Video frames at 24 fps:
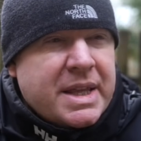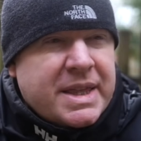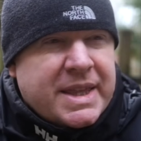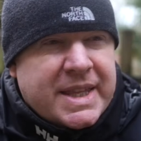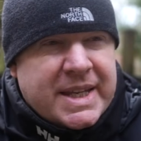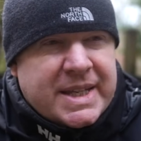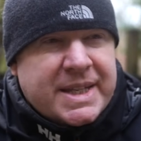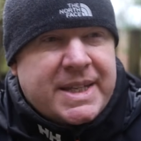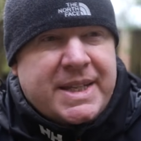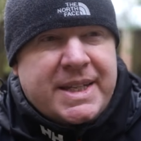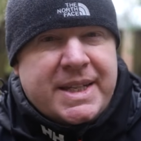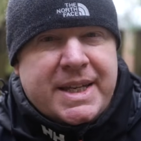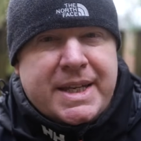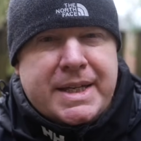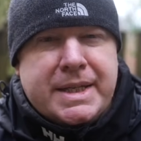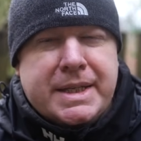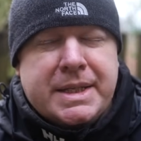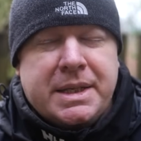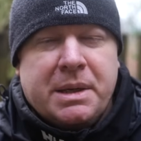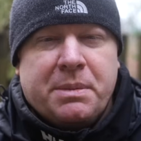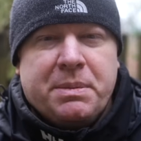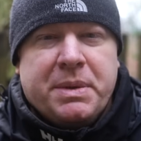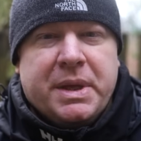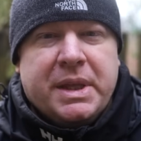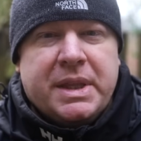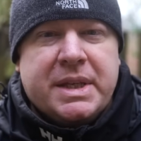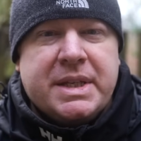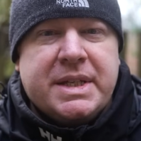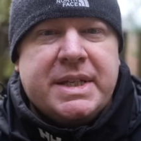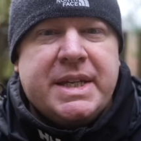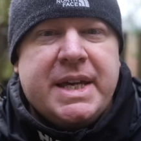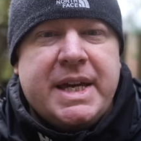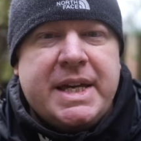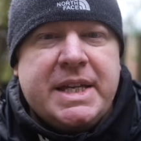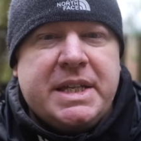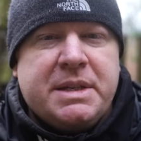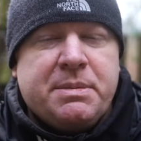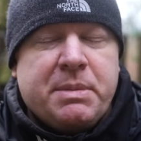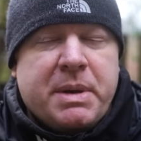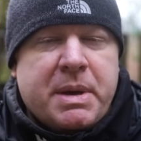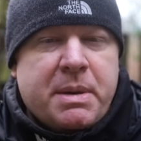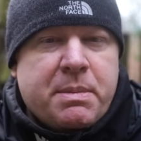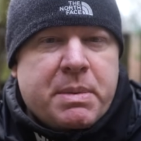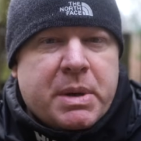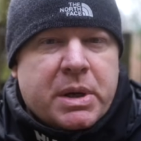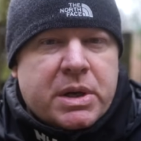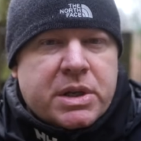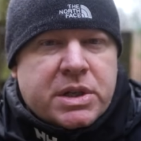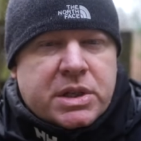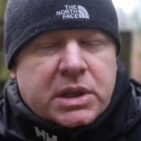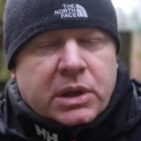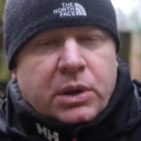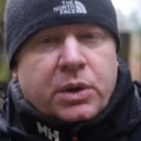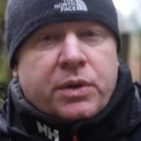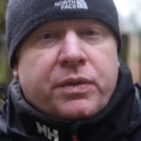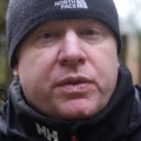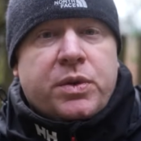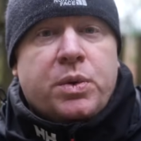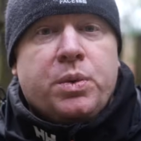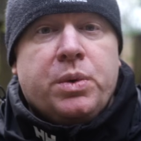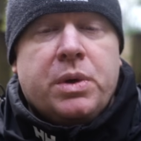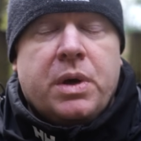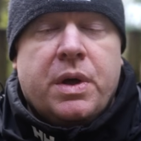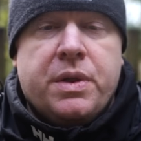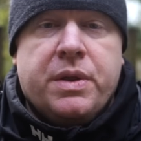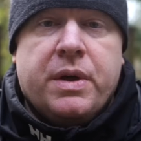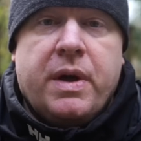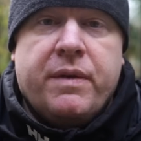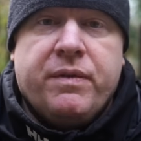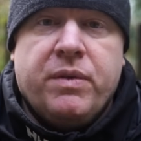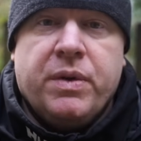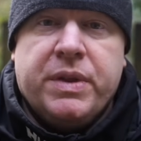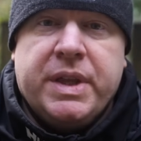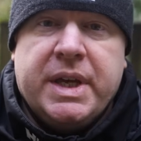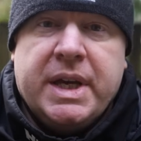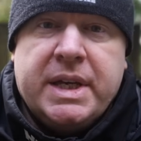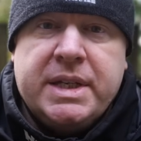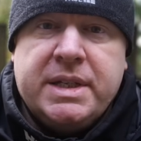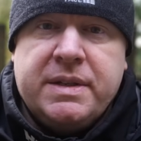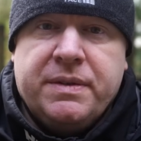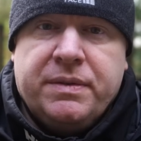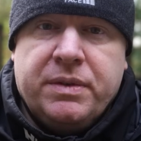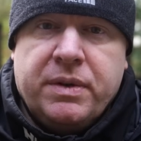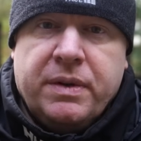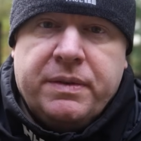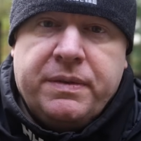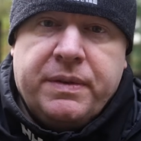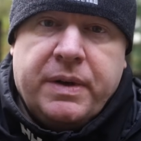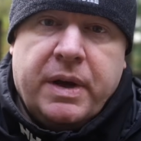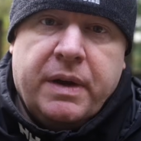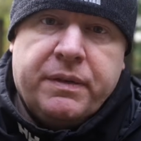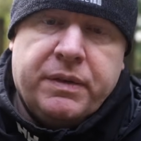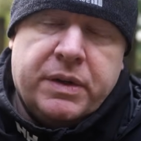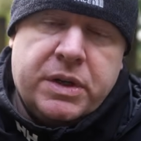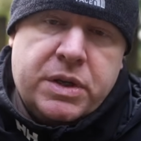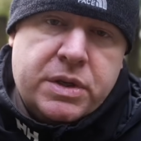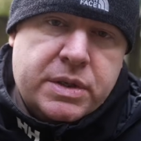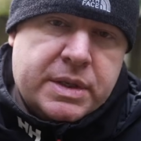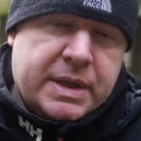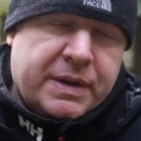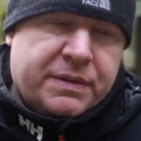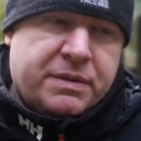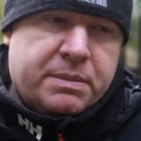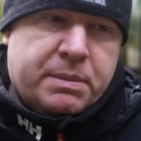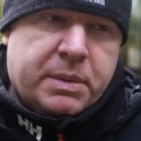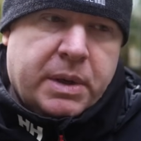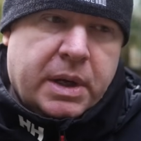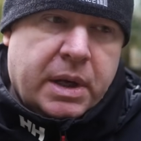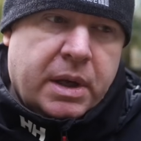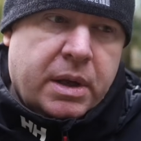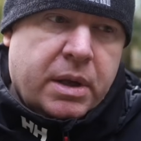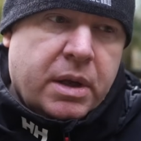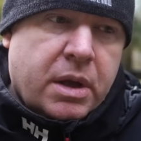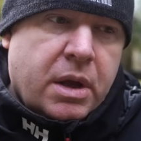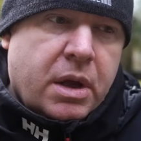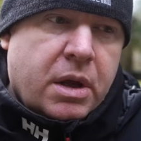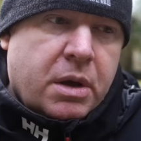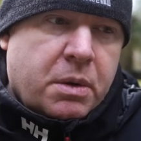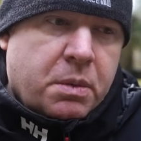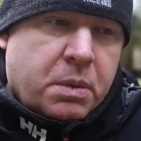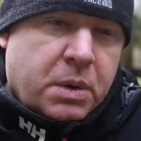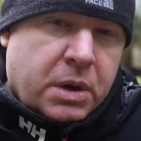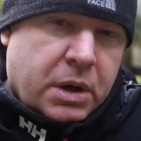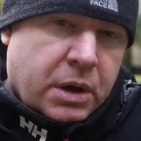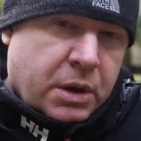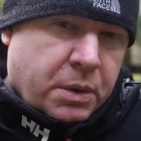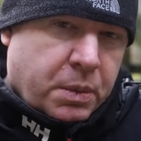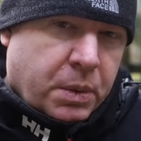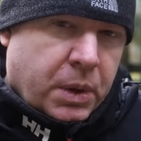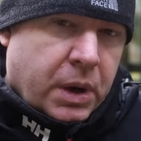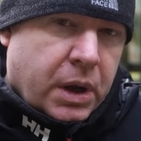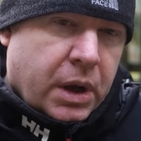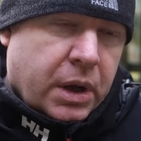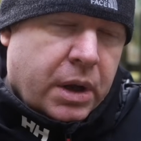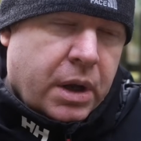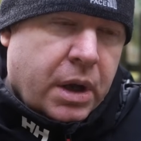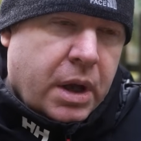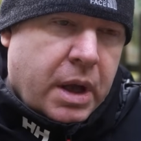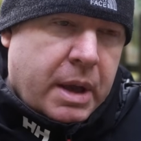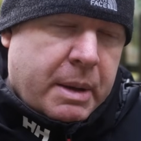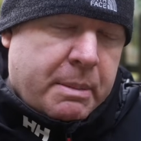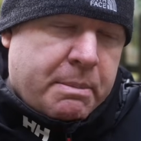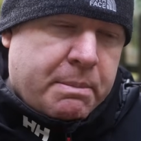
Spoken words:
This is something that's key to me, because a lot of you will know that I've got the A7R5 and I use that for my work.